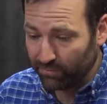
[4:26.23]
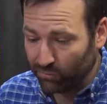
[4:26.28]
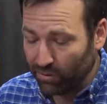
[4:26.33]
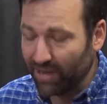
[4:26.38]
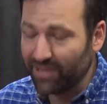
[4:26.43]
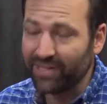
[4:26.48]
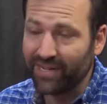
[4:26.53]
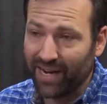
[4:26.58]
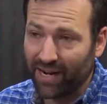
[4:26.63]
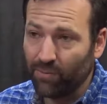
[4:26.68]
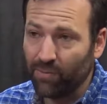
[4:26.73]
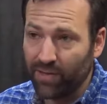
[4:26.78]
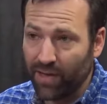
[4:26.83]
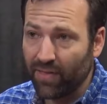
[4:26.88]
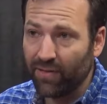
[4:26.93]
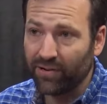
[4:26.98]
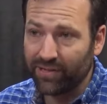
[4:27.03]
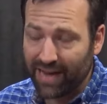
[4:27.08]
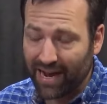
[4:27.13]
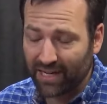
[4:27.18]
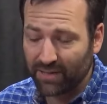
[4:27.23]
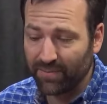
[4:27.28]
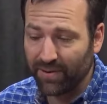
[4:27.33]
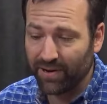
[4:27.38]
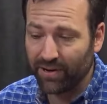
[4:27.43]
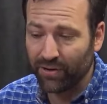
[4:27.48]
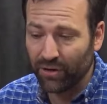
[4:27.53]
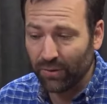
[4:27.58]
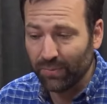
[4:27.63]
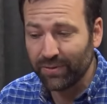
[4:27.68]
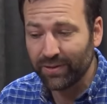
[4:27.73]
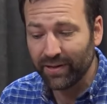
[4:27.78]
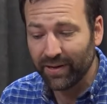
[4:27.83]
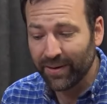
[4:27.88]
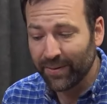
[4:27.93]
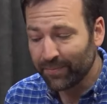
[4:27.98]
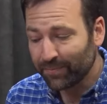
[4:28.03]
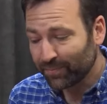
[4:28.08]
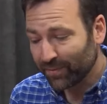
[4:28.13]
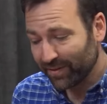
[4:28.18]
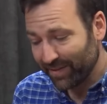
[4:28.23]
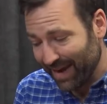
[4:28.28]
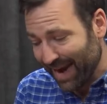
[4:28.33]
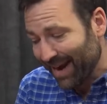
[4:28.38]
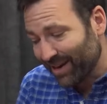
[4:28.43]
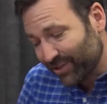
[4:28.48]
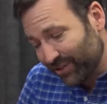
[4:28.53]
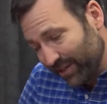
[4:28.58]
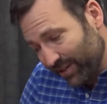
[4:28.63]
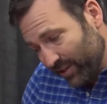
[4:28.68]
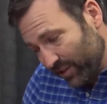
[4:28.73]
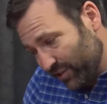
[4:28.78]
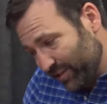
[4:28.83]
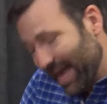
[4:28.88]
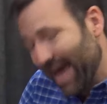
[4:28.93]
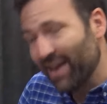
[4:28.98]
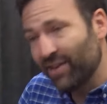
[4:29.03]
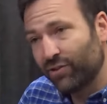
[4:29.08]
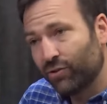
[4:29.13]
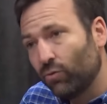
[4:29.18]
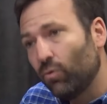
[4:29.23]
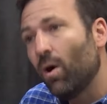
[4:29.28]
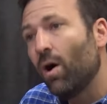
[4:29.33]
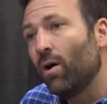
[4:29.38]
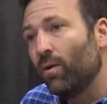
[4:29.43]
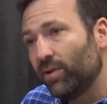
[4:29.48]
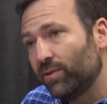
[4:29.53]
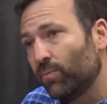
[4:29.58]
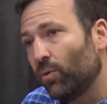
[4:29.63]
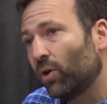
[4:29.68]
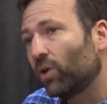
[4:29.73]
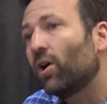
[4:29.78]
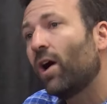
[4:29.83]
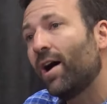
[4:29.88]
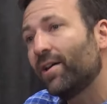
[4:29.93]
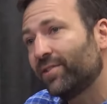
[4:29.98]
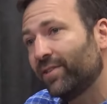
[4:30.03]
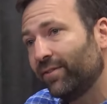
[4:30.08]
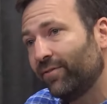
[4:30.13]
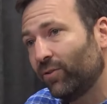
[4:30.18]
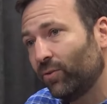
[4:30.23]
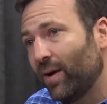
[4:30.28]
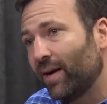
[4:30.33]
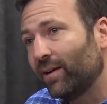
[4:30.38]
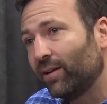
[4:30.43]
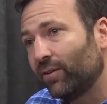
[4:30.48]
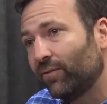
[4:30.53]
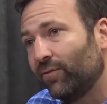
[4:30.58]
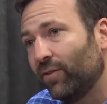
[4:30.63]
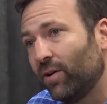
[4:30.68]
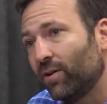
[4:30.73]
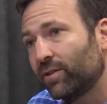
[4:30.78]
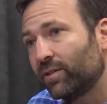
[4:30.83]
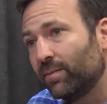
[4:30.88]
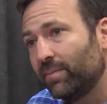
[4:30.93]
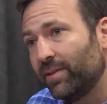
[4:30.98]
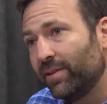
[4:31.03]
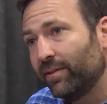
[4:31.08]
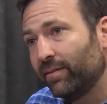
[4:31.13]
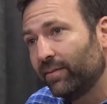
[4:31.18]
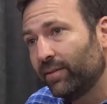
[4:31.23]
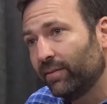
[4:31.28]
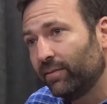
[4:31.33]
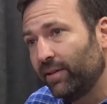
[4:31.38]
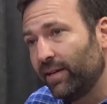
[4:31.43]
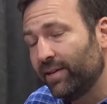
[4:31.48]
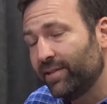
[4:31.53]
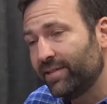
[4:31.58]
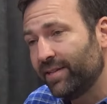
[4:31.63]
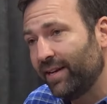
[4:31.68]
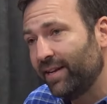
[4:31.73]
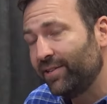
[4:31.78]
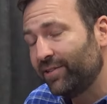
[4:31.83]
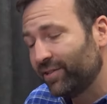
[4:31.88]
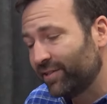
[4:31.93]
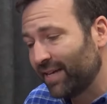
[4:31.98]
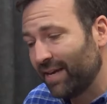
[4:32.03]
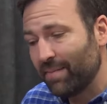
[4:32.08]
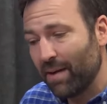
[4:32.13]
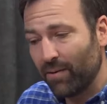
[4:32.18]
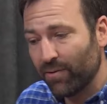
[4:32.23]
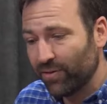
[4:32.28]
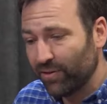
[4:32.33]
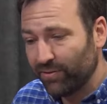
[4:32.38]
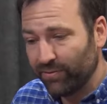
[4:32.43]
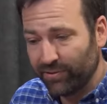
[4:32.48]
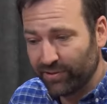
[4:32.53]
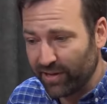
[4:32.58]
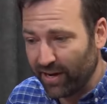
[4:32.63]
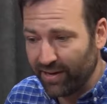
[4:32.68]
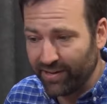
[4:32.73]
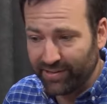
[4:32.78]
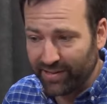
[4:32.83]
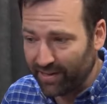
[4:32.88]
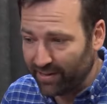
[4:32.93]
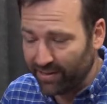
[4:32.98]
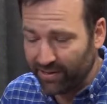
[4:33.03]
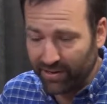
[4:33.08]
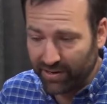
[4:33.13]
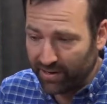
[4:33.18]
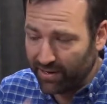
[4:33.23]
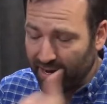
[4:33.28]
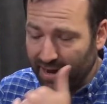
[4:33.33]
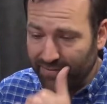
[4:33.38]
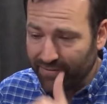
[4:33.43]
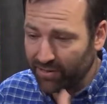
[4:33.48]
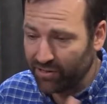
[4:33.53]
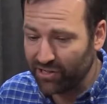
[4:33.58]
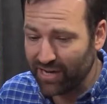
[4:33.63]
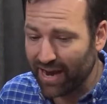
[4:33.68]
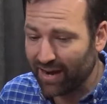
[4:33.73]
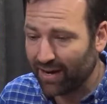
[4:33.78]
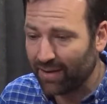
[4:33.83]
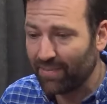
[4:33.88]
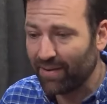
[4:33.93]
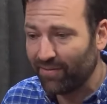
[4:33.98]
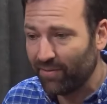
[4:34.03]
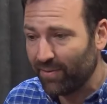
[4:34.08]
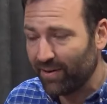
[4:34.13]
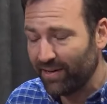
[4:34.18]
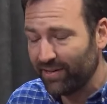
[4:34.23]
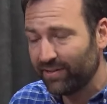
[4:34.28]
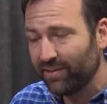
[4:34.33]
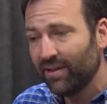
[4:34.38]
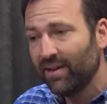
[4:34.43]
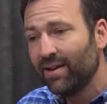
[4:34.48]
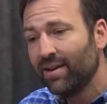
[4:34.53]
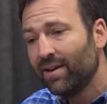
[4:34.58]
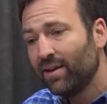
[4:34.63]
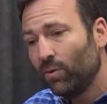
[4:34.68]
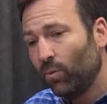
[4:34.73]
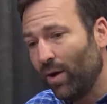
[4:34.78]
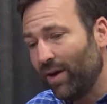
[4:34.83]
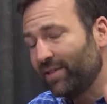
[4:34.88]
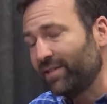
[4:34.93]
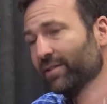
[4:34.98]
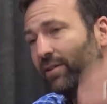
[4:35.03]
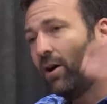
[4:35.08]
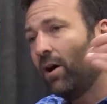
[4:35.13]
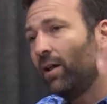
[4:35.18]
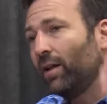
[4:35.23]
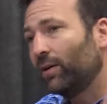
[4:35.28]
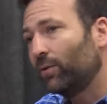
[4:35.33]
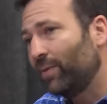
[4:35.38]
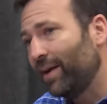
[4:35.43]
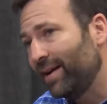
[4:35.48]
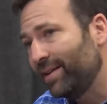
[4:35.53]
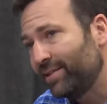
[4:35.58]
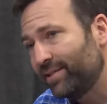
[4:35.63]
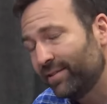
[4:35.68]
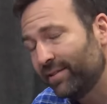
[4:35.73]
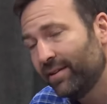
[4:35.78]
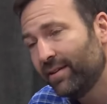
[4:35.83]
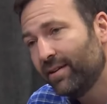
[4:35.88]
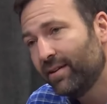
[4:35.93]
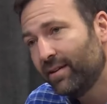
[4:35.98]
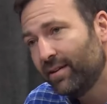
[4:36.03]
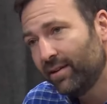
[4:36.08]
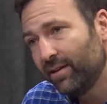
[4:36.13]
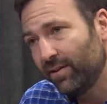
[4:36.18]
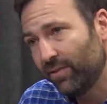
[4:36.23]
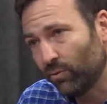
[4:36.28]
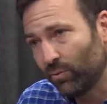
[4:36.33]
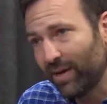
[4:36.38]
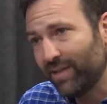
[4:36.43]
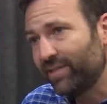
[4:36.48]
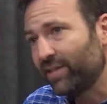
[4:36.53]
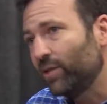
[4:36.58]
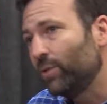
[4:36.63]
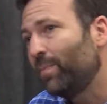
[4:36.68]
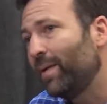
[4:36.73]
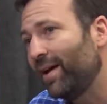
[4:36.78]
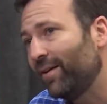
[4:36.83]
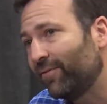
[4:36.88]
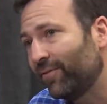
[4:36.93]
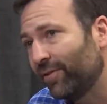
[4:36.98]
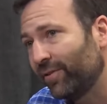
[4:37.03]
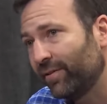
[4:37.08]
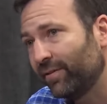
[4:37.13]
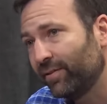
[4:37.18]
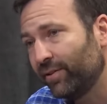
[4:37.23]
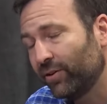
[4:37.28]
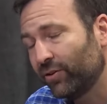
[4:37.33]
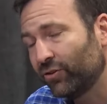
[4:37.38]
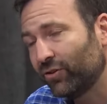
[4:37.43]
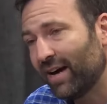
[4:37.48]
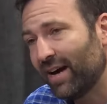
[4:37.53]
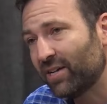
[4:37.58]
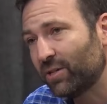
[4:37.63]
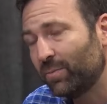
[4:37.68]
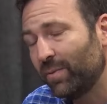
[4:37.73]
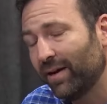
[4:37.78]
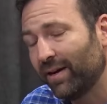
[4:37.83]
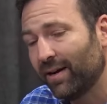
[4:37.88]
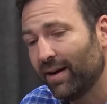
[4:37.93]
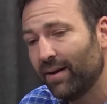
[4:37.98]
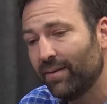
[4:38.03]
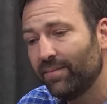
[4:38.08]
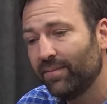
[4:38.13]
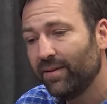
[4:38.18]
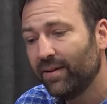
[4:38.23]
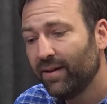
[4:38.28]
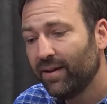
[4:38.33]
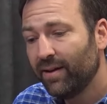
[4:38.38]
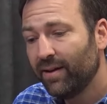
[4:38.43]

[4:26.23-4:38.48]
resonated with other taxpayer groups, that actually the status quo is more costly for regular folks. I mean, the, the League of Cities just came out with a study saying that they're going to have to jack up everybody's waste hauler rates, mm-hmm. you mm. know, the rates that you pay for your trash pickup.